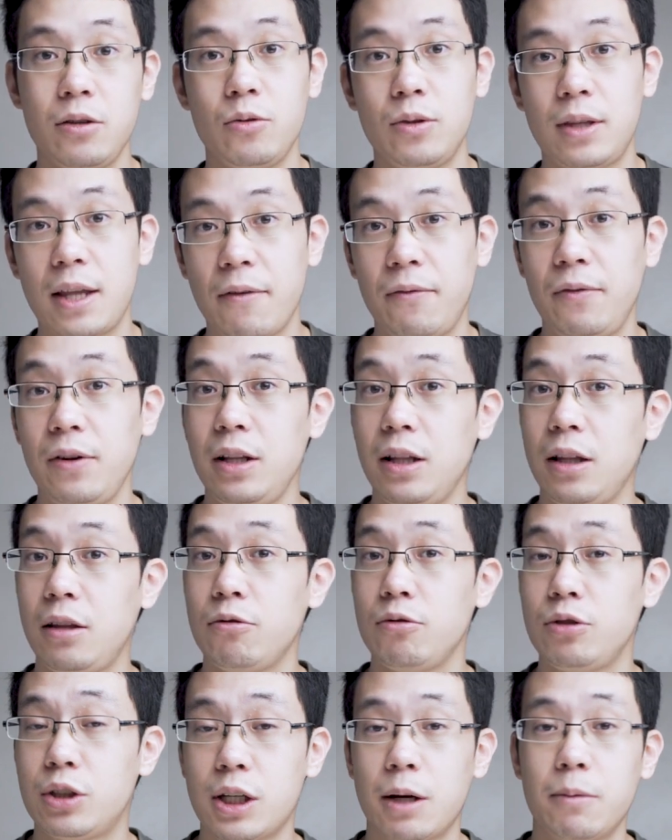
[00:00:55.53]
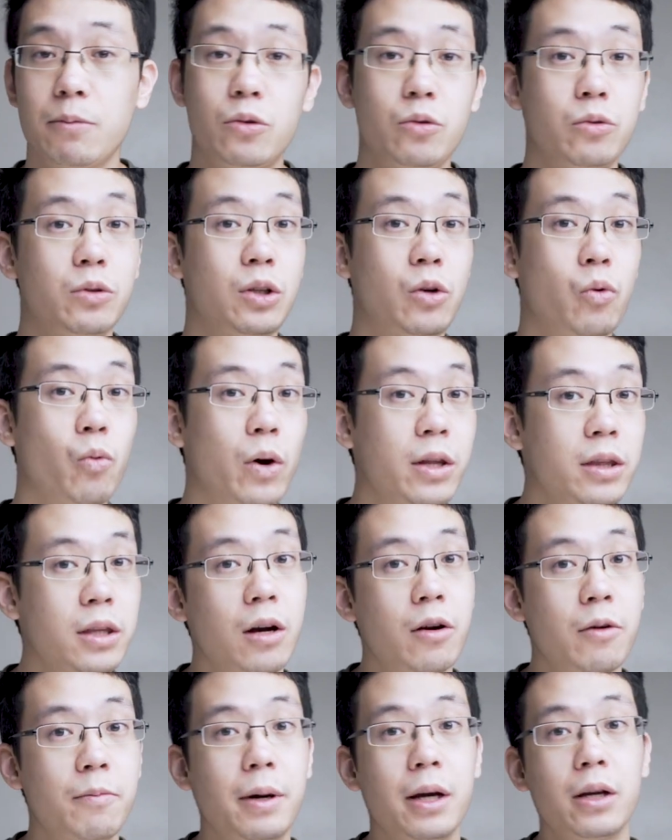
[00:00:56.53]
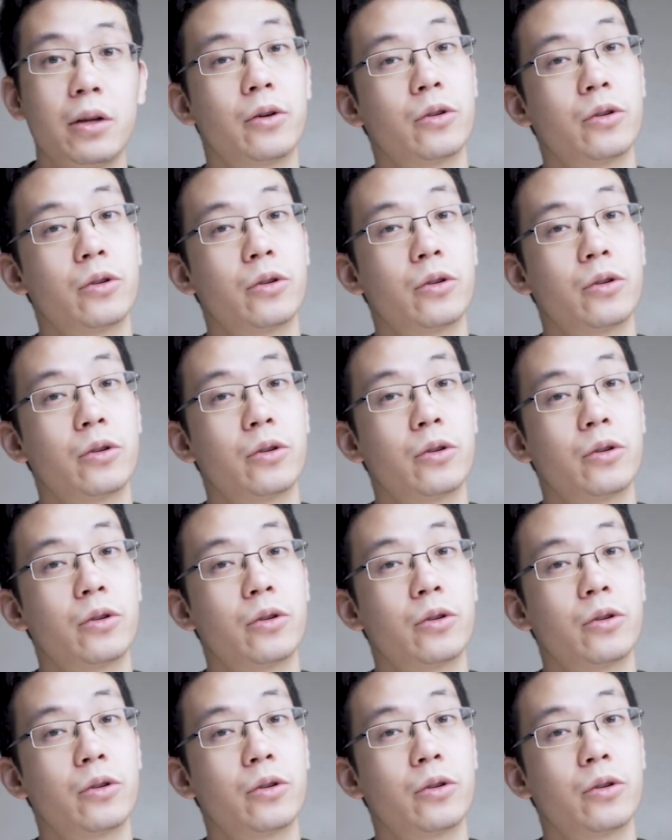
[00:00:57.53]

you definitely need to jump to the 1 terabyte